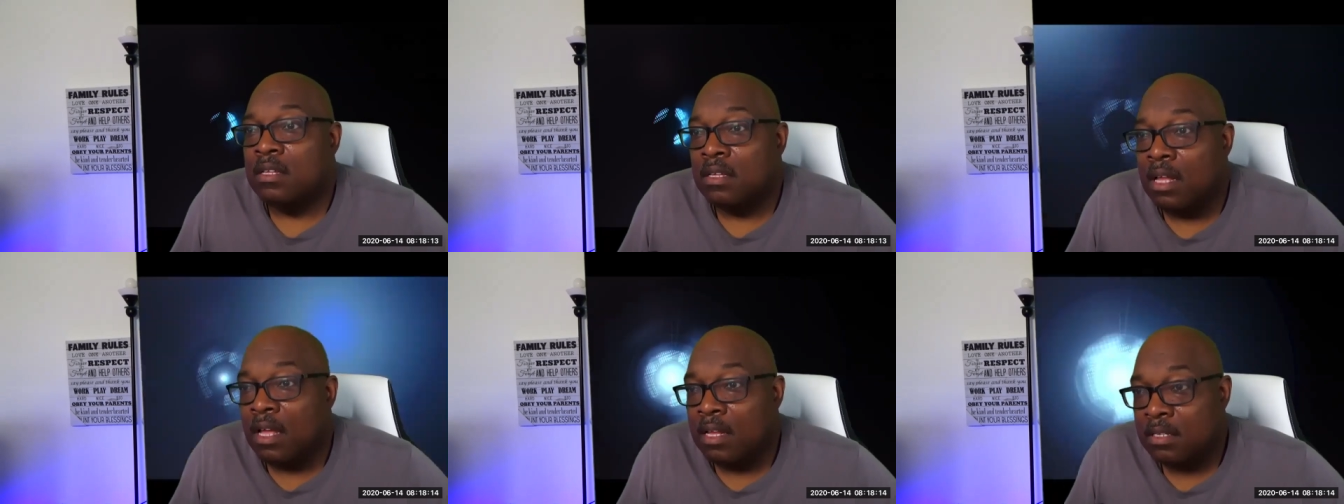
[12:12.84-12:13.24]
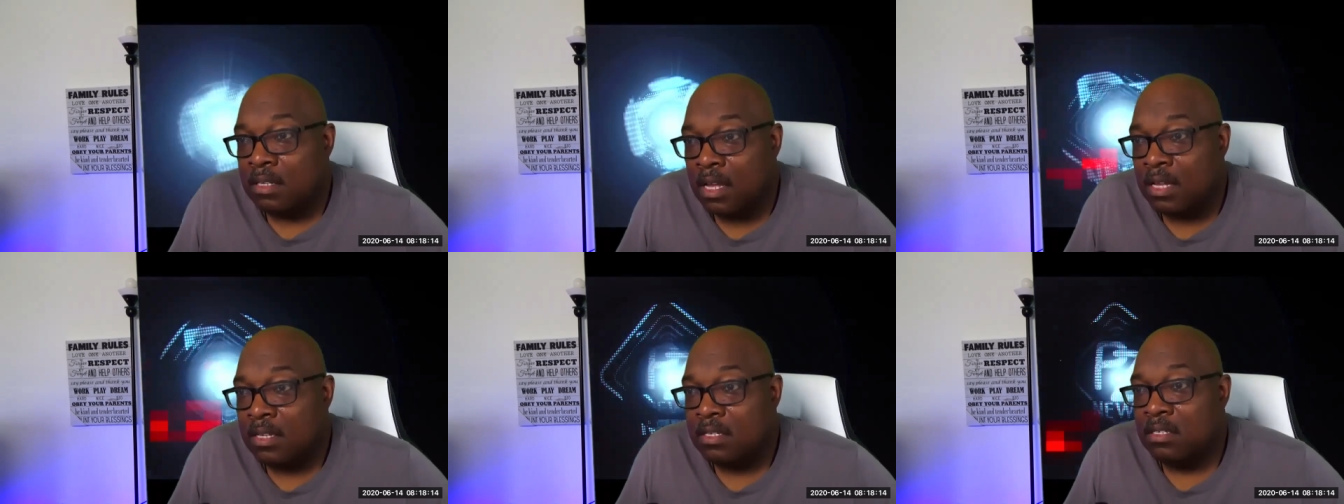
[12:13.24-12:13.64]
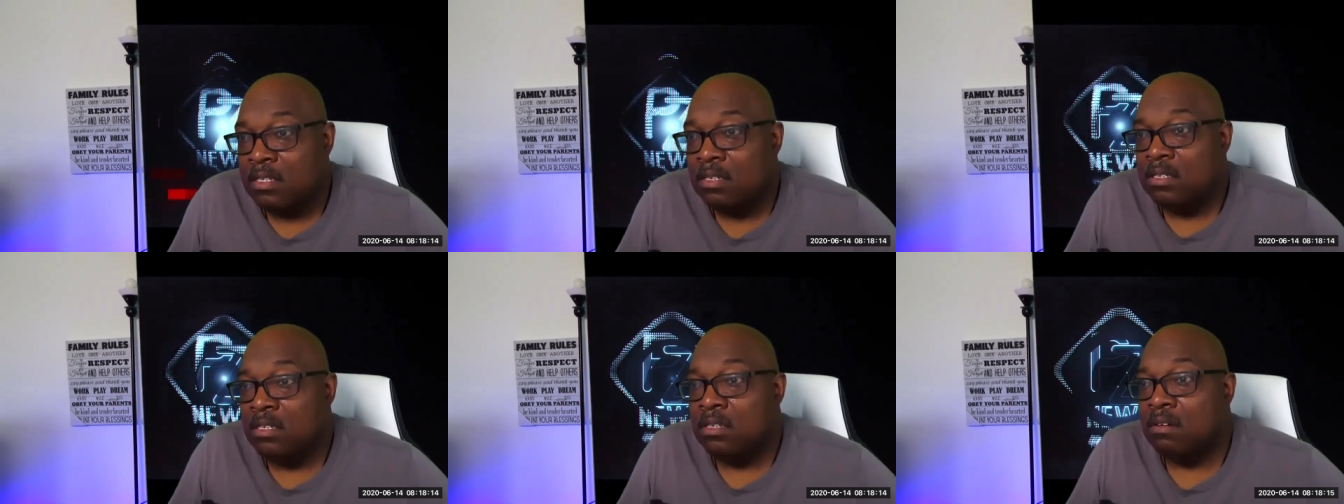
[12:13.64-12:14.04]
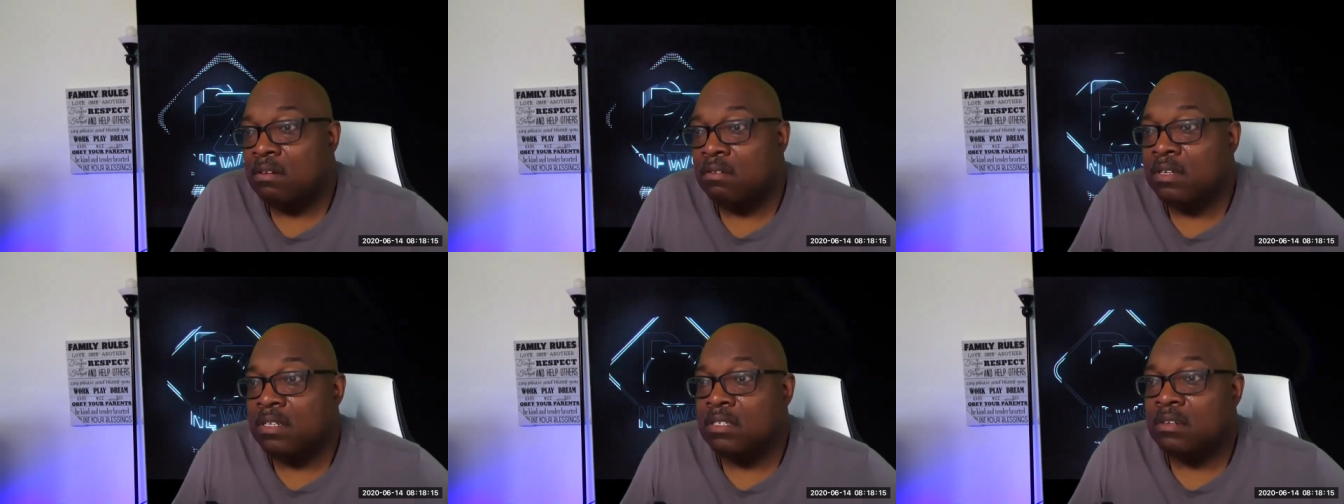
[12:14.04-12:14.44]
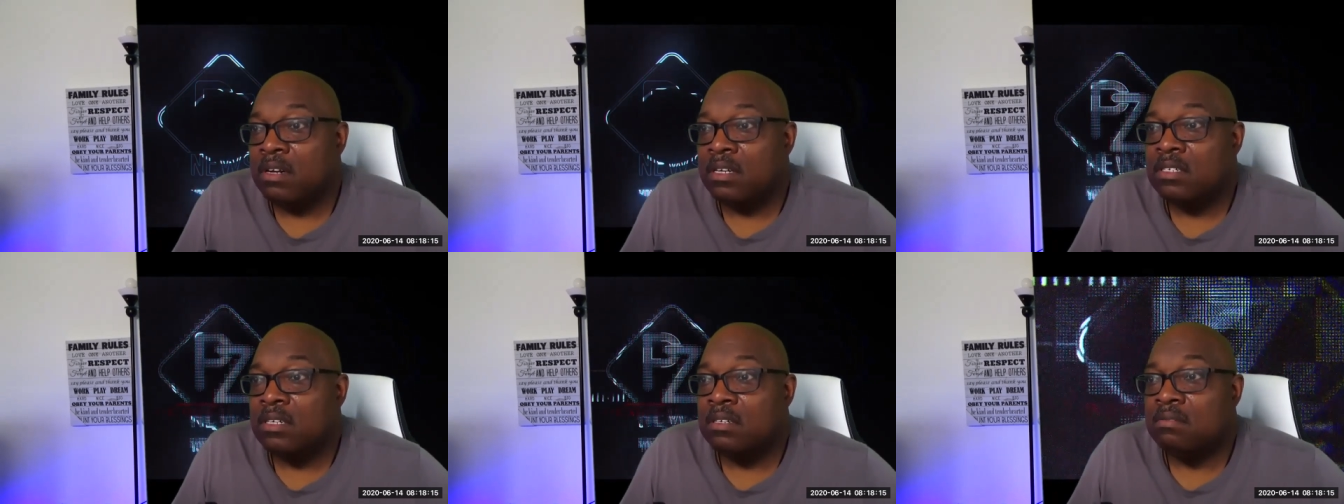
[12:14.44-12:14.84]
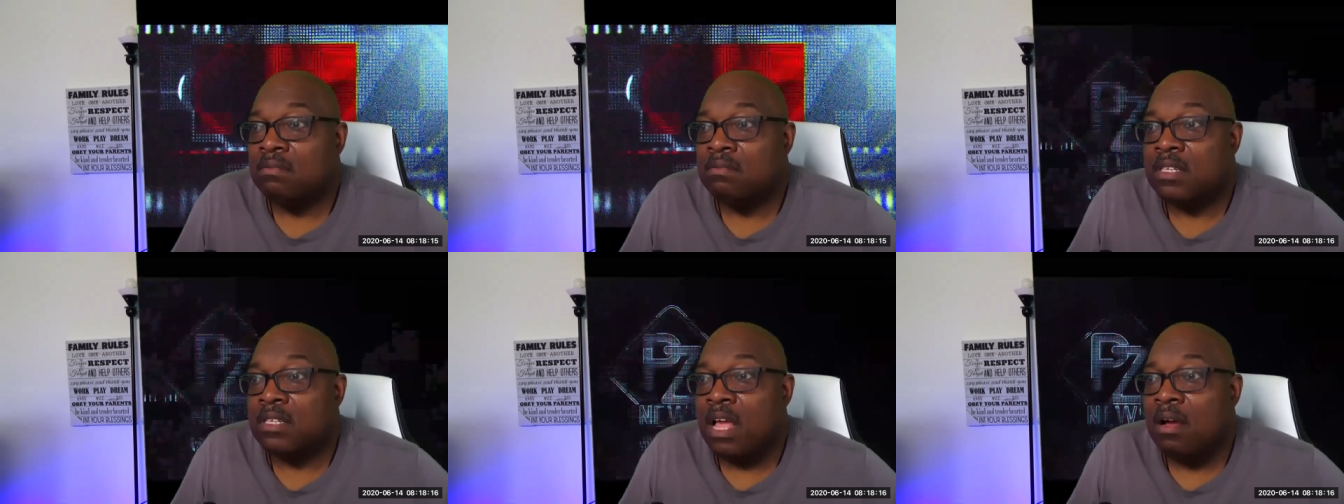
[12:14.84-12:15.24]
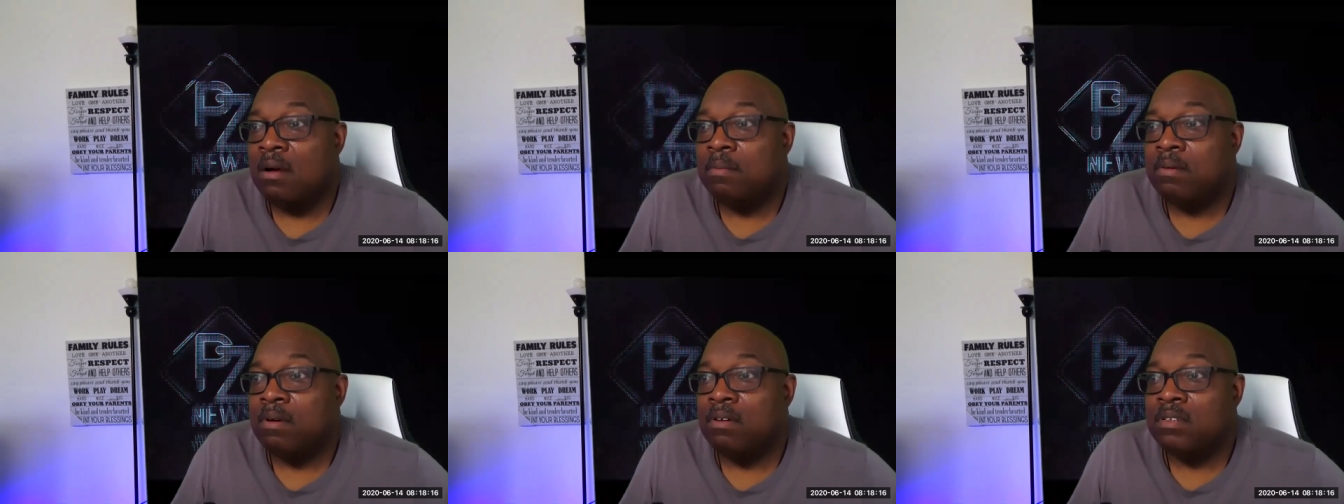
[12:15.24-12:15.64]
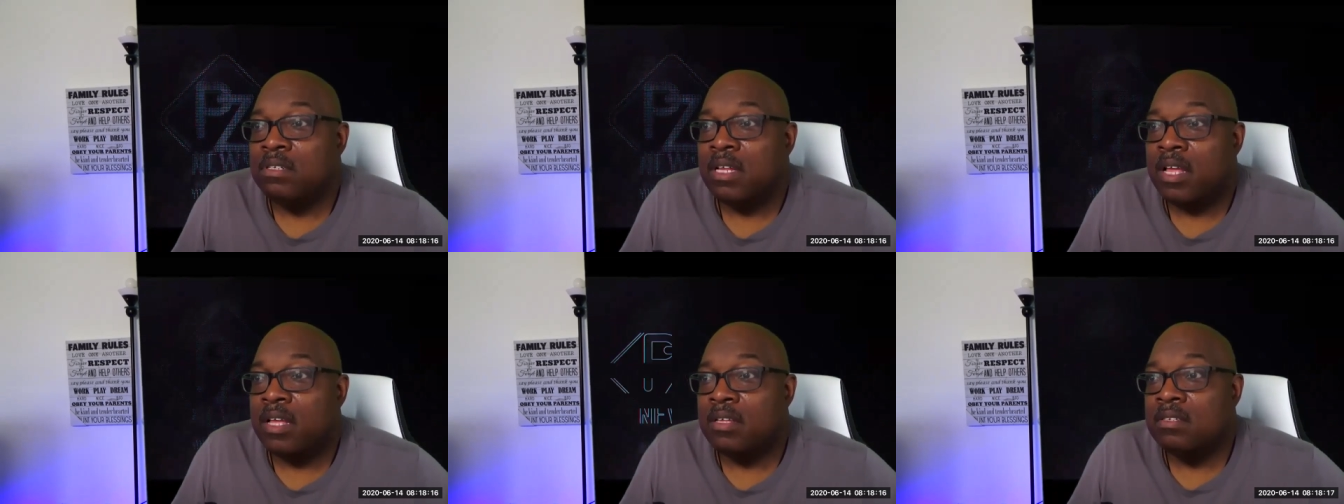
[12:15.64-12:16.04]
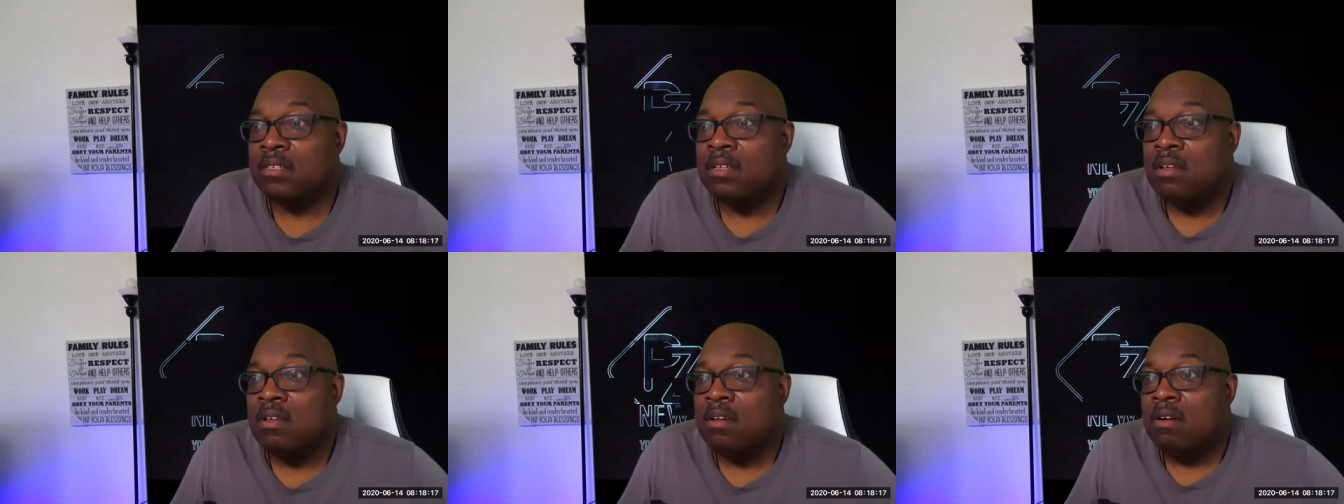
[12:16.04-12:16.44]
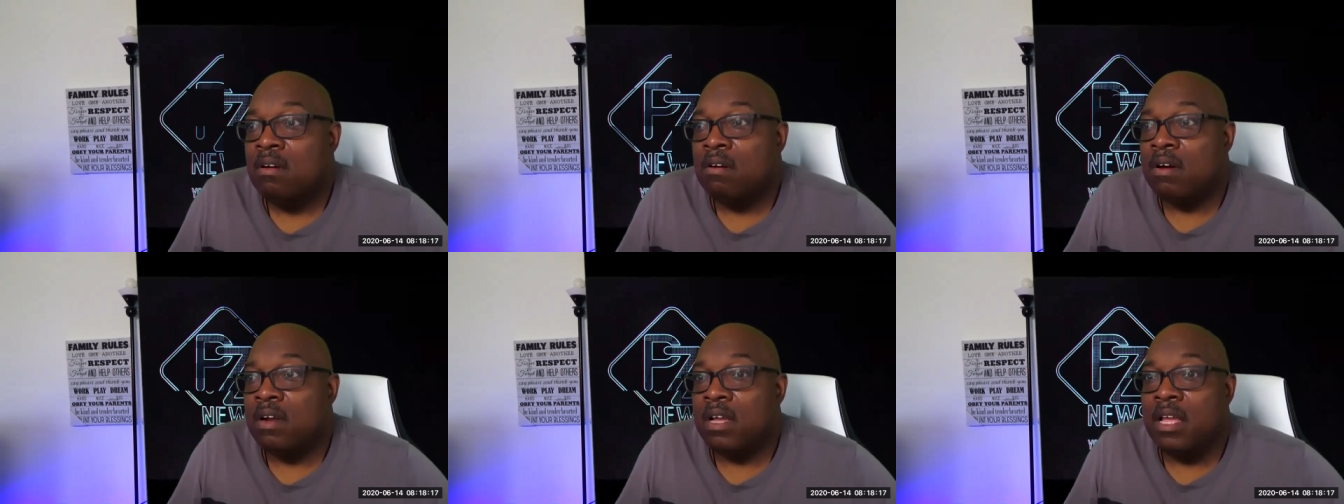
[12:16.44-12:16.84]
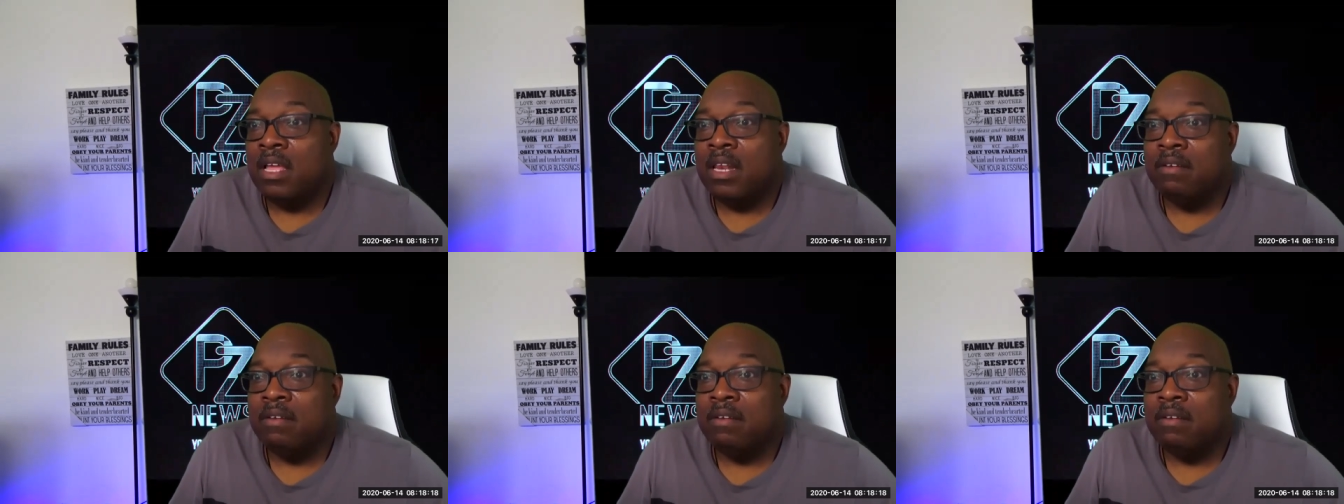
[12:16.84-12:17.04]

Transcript: unconstitutional restrictions without protest or any